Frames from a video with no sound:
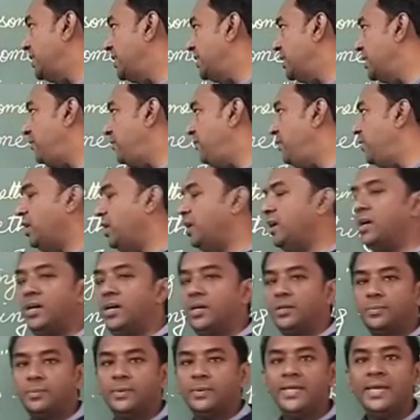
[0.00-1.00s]
the
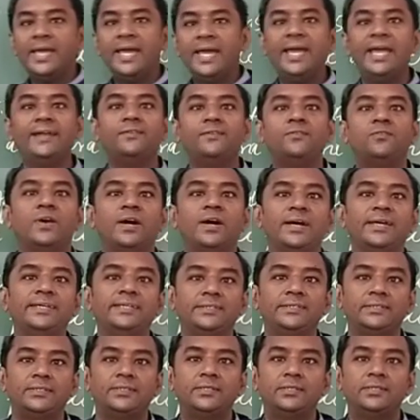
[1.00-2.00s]
verb
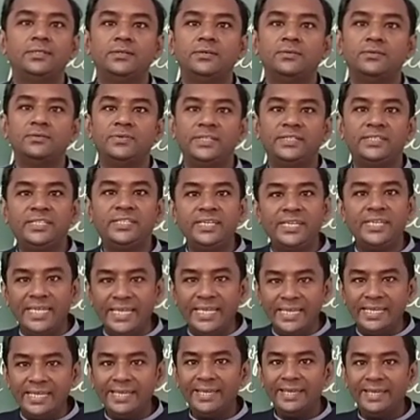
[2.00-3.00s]
advise. With
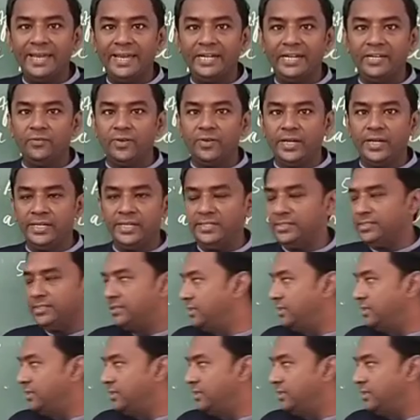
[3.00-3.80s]
the advice.